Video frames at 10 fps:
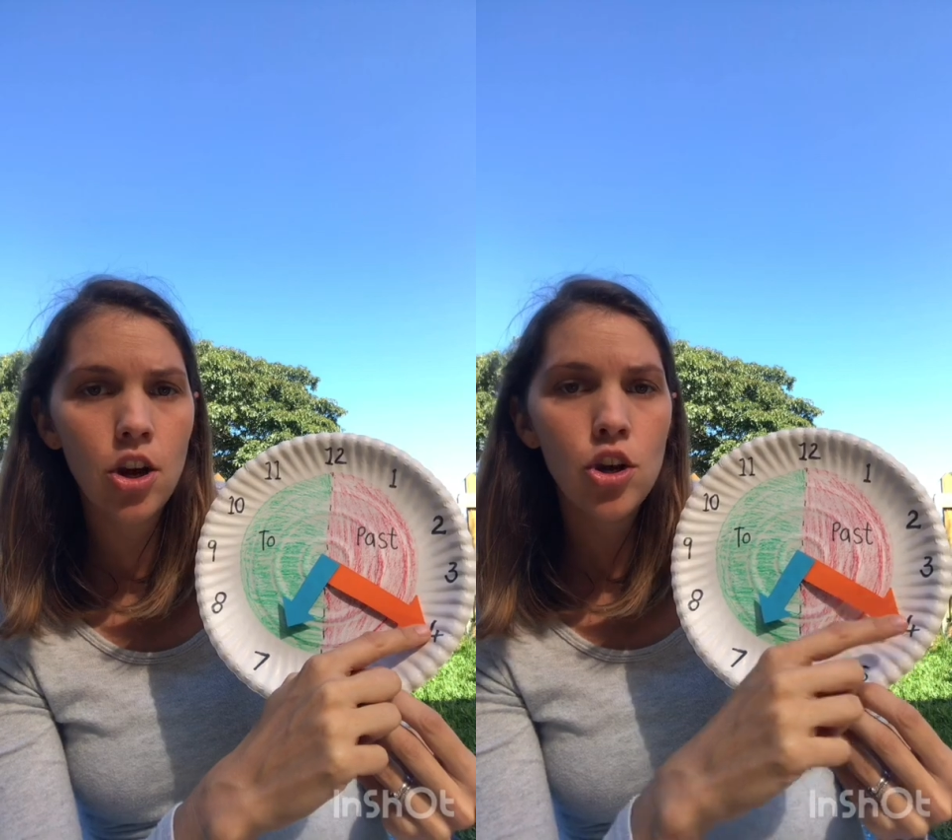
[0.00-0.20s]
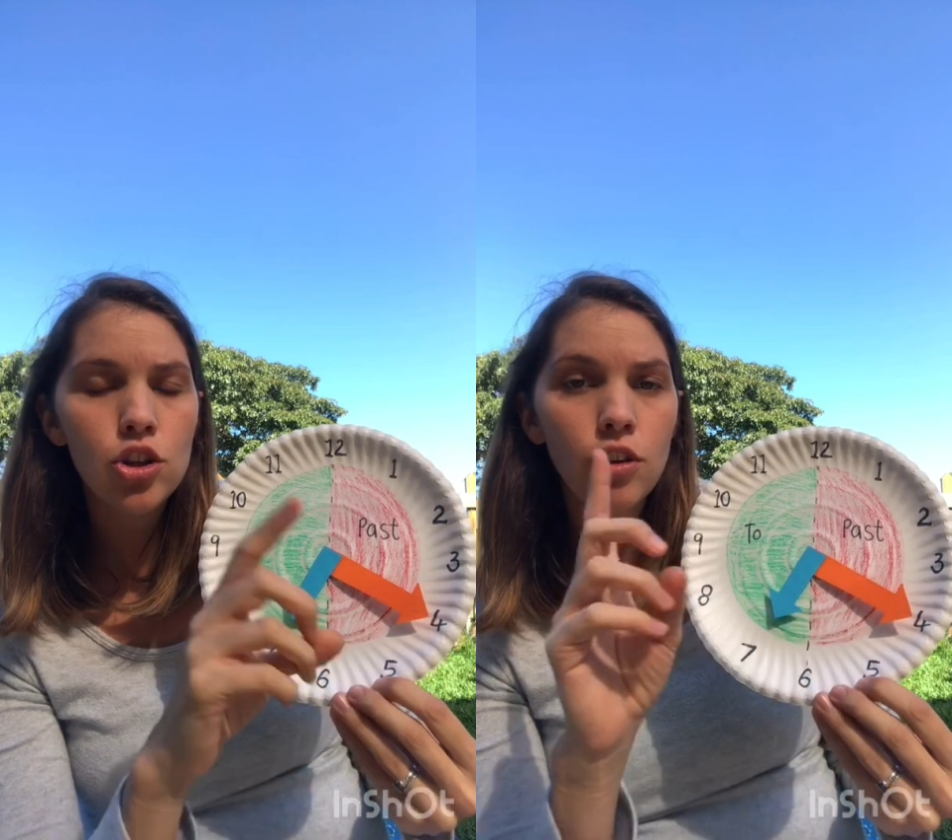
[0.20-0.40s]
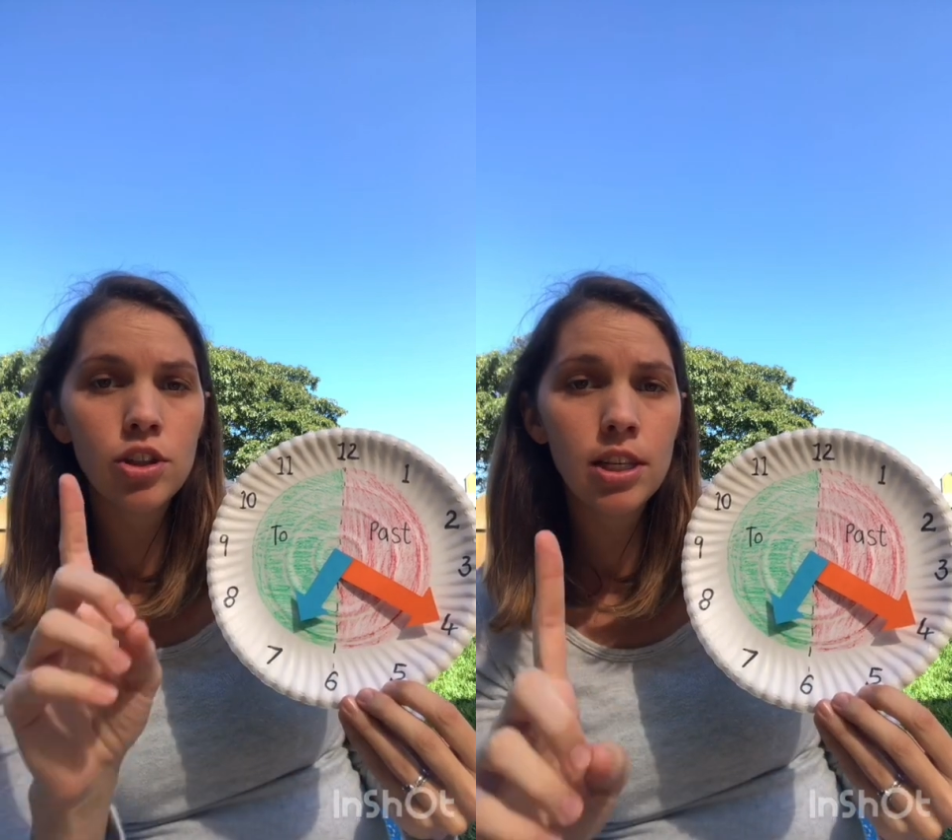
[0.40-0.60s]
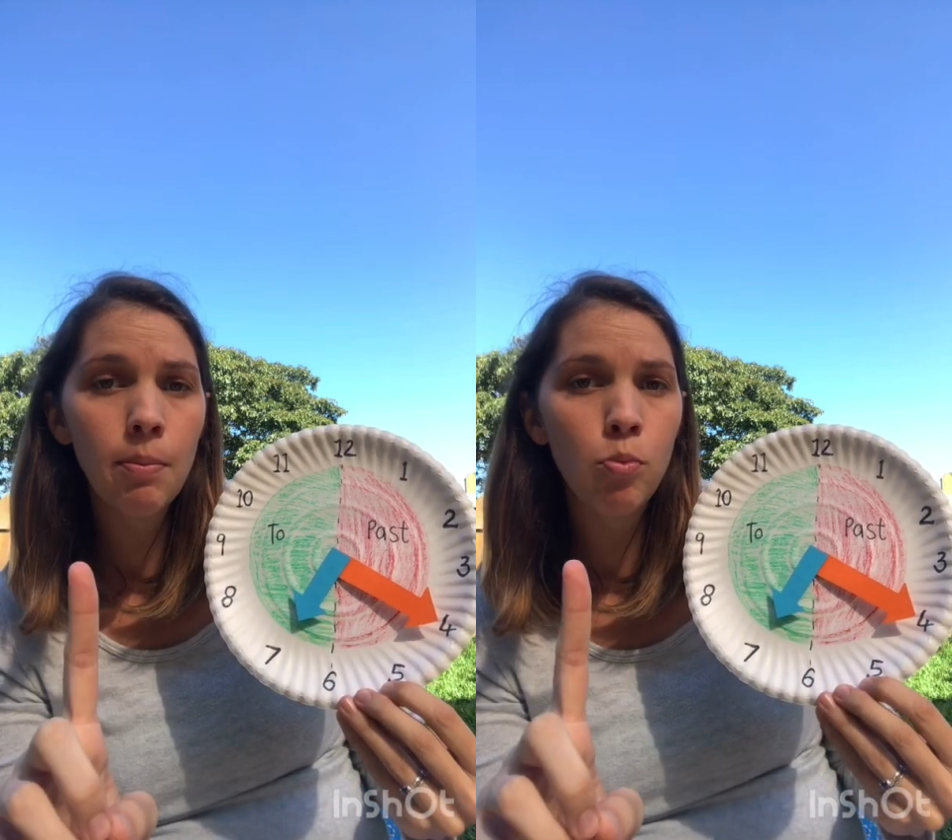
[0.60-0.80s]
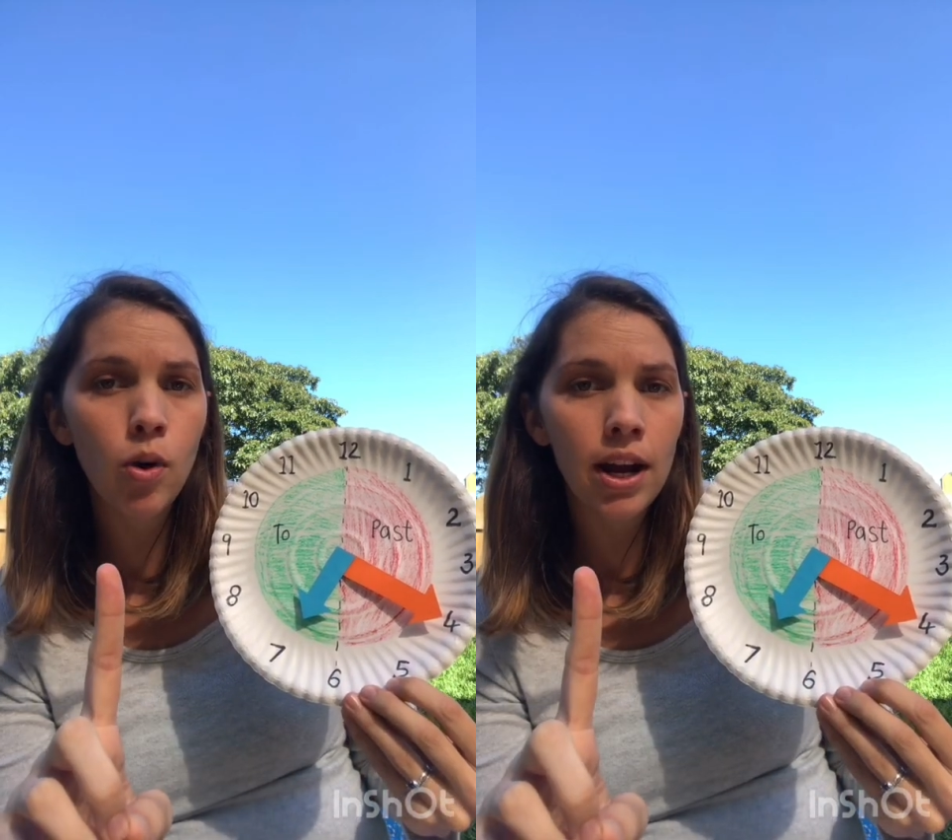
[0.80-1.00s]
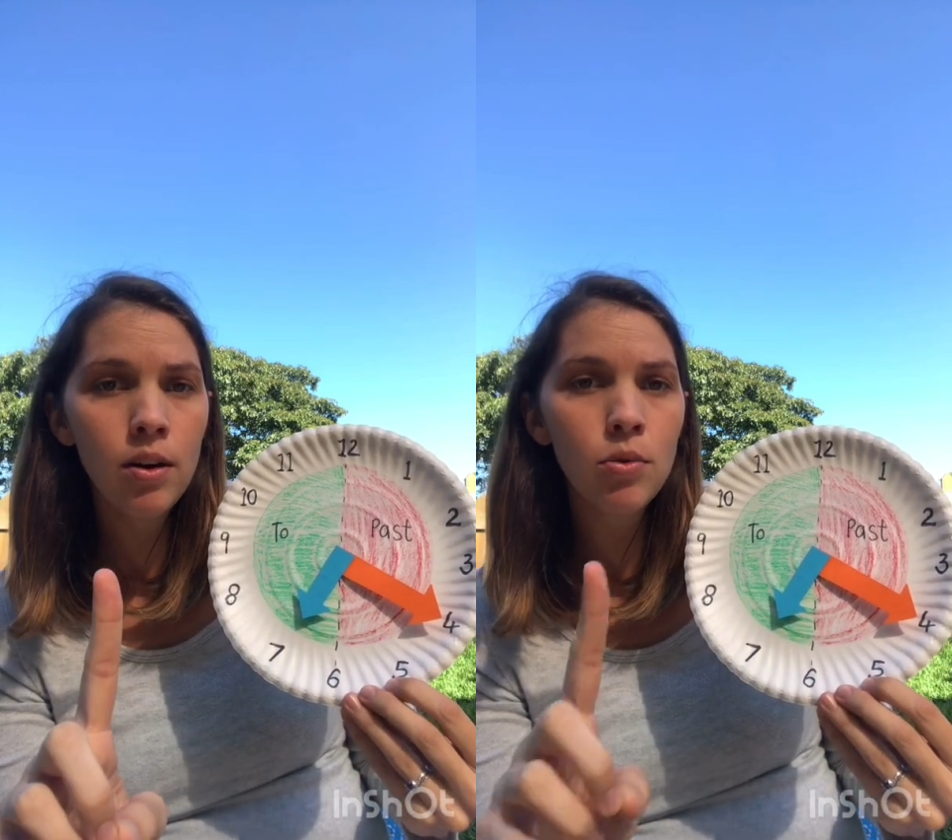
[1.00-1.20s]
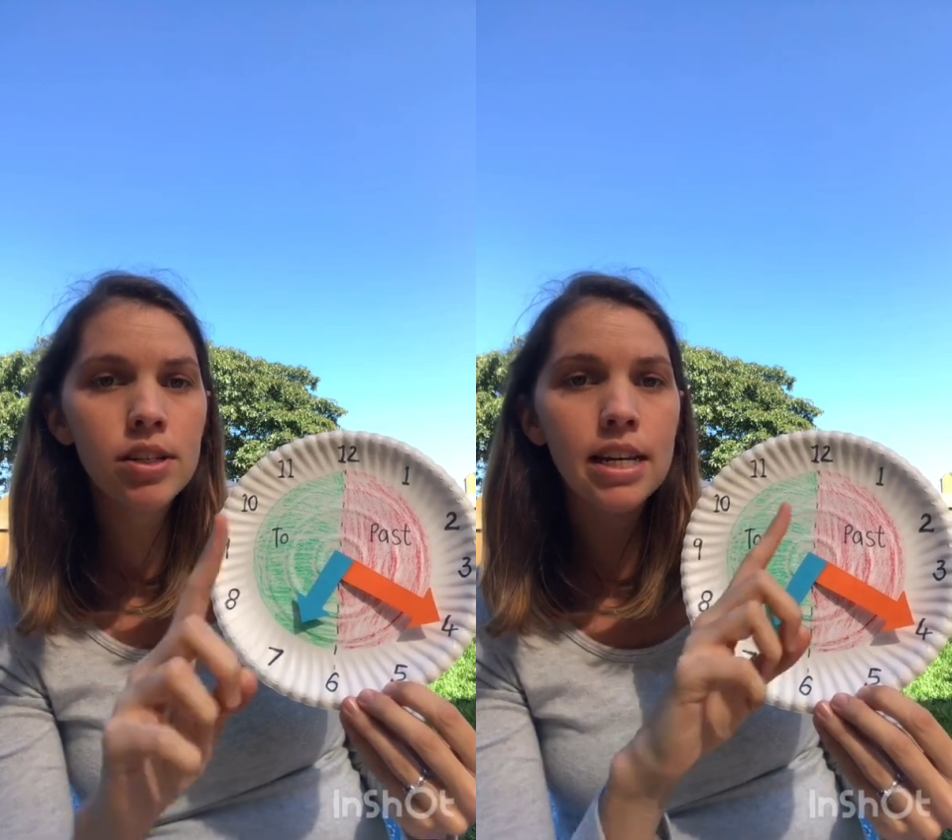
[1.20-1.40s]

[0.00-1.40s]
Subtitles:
So step 1 was,